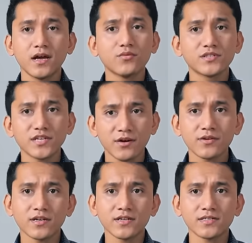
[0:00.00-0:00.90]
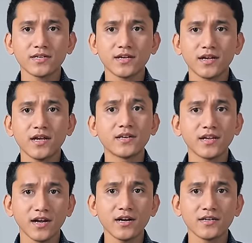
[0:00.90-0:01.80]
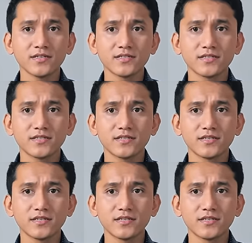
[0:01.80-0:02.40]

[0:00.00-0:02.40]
I was arrogant and careless,